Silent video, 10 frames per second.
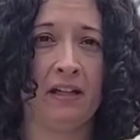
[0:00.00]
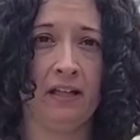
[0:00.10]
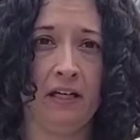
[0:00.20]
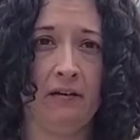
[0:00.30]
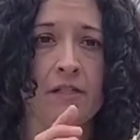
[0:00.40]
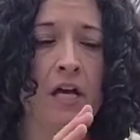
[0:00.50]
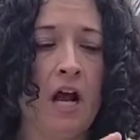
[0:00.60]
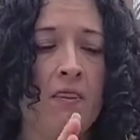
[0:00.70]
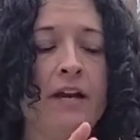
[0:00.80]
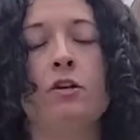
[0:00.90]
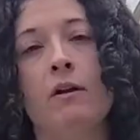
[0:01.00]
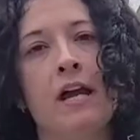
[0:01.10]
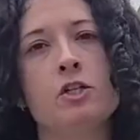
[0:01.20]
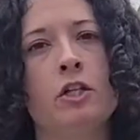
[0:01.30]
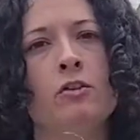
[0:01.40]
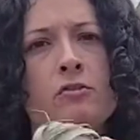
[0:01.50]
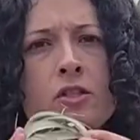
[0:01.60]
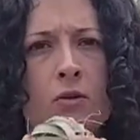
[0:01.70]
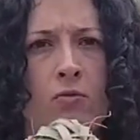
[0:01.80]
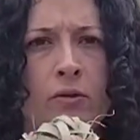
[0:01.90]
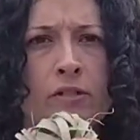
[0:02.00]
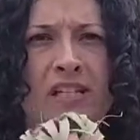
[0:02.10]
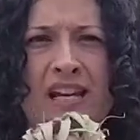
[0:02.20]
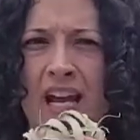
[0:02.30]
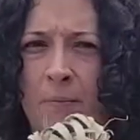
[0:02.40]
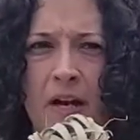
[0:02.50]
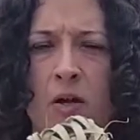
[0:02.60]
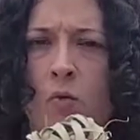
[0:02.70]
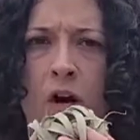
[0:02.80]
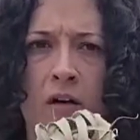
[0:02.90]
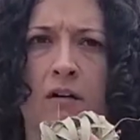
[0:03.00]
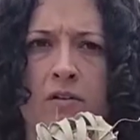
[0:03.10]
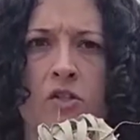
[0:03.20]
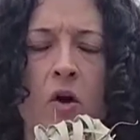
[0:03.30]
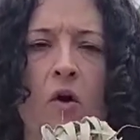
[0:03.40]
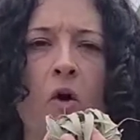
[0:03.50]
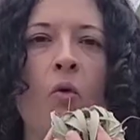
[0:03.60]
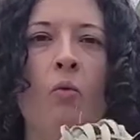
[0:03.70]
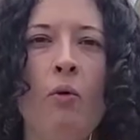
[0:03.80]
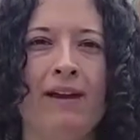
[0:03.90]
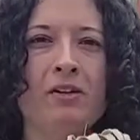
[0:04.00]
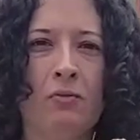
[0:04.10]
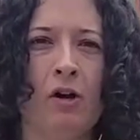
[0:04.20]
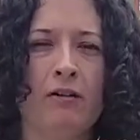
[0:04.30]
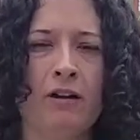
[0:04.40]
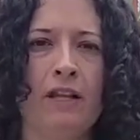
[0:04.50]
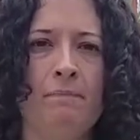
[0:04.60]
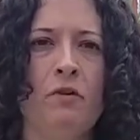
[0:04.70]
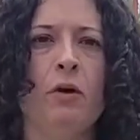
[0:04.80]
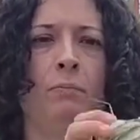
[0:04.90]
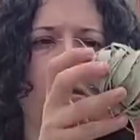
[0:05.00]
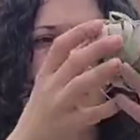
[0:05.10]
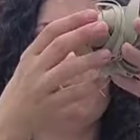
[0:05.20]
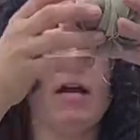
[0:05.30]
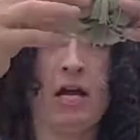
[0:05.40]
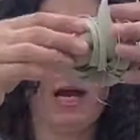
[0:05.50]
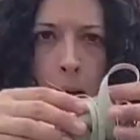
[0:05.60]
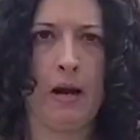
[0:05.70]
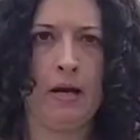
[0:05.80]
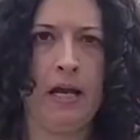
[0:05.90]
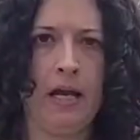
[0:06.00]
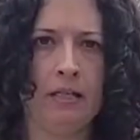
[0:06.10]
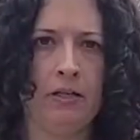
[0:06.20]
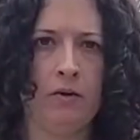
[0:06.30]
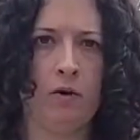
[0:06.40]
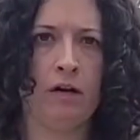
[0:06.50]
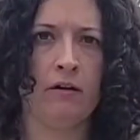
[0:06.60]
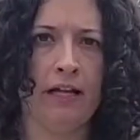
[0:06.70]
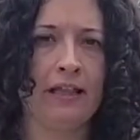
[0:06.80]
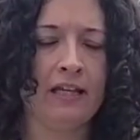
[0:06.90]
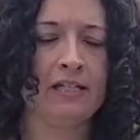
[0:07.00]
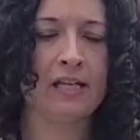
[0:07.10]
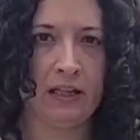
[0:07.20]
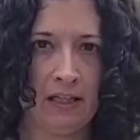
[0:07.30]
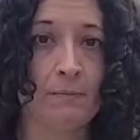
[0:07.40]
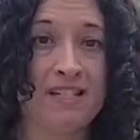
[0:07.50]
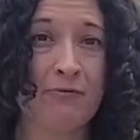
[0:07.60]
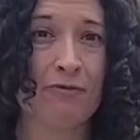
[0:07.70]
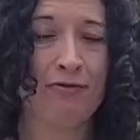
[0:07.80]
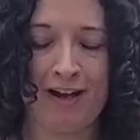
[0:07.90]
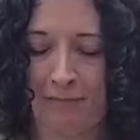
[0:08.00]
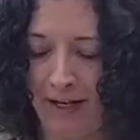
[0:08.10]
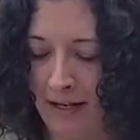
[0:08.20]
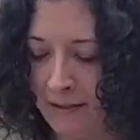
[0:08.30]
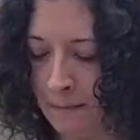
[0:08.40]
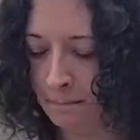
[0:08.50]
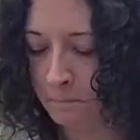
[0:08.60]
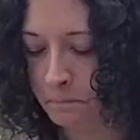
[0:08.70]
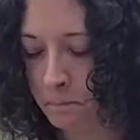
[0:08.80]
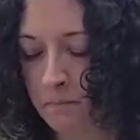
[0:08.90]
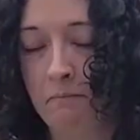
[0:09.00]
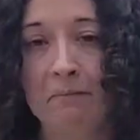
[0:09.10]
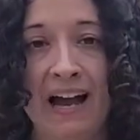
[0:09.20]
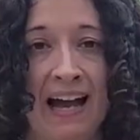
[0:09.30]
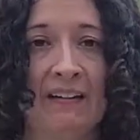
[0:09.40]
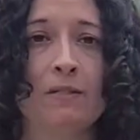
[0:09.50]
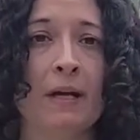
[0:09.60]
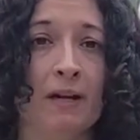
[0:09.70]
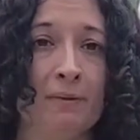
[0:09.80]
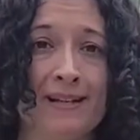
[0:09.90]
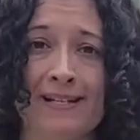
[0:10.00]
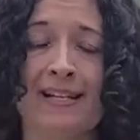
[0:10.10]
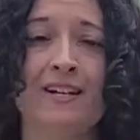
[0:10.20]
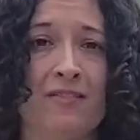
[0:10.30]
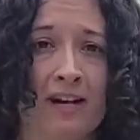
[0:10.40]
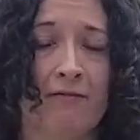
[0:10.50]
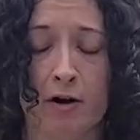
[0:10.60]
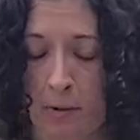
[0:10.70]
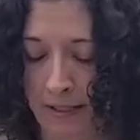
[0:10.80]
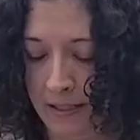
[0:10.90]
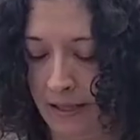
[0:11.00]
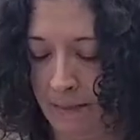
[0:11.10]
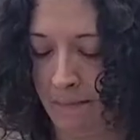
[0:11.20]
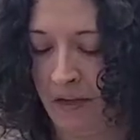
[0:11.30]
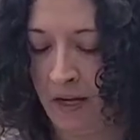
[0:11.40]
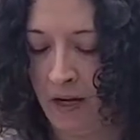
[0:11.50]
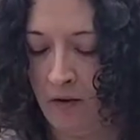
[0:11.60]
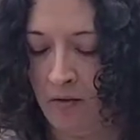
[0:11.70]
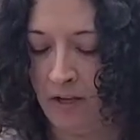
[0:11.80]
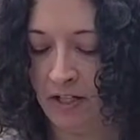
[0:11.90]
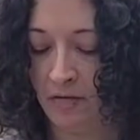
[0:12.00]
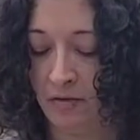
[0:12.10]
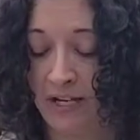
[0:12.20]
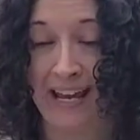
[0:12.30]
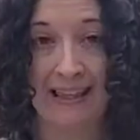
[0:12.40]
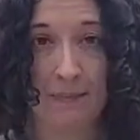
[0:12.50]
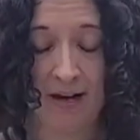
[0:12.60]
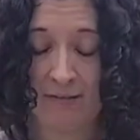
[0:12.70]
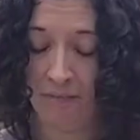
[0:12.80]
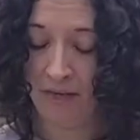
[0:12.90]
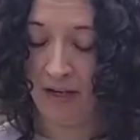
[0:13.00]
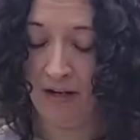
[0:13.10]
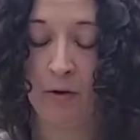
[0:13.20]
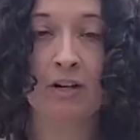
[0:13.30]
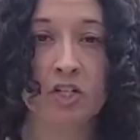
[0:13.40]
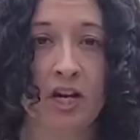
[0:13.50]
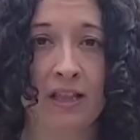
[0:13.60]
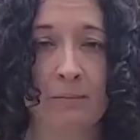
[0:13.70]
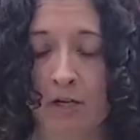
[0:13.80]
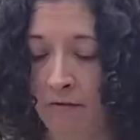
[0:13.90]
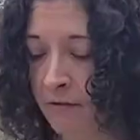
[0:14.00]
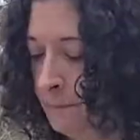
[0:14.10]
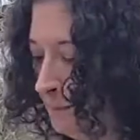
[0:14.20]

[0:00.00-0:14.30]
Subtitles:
leaves. They don't actually use their roots to take up any water. So when you're watering them, you want to put them into your water like this and let them sit for 5 minutes. I have some air plants in here that have already been sitting. Once you take them out, you want to shake them off,